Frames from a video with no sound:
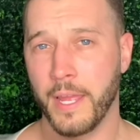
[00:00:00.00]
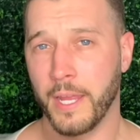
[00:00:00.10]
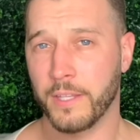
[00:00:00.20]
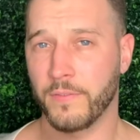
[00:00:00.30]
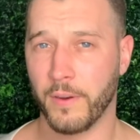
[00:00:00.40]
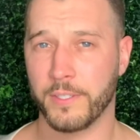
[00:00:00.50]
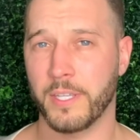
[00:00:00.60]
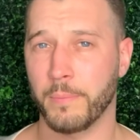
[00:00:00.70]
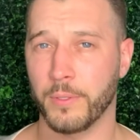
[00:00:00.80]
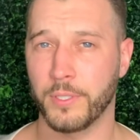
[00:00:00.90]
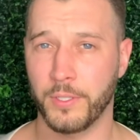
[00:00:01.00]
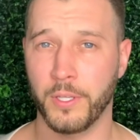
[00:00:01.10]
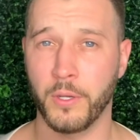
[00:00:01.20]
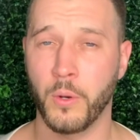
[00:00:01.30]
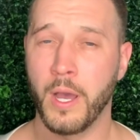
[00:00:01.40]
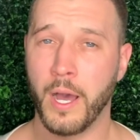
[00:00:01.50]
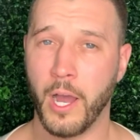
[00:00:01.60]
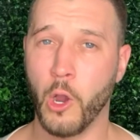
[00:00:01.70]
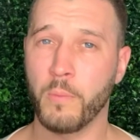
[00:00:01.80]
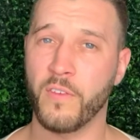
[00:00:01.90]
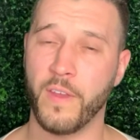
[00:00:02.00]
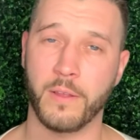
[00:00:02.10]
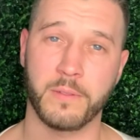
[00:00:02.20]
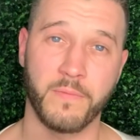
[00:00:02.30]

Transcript: It's very simple to do. I hope you found some